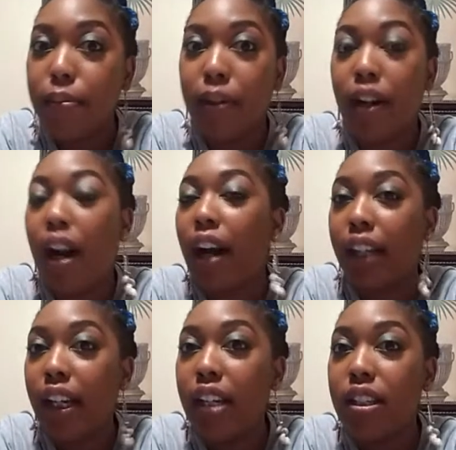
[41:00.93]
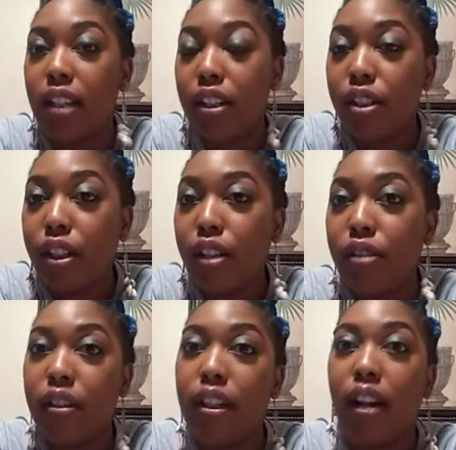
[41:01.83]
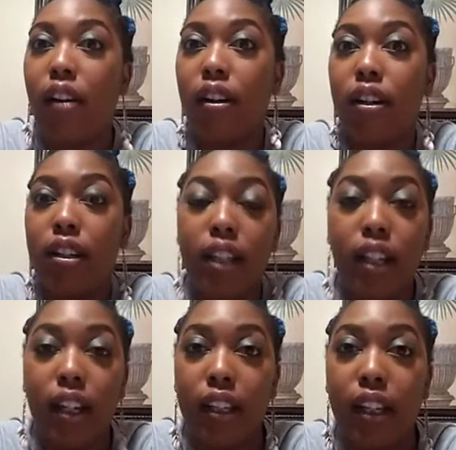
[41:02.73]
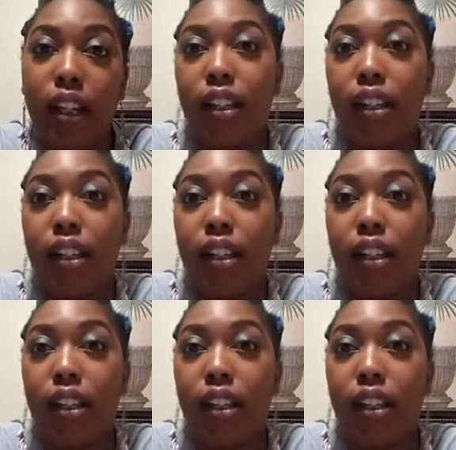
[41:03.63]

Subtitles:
but our kids and our children are looking at that and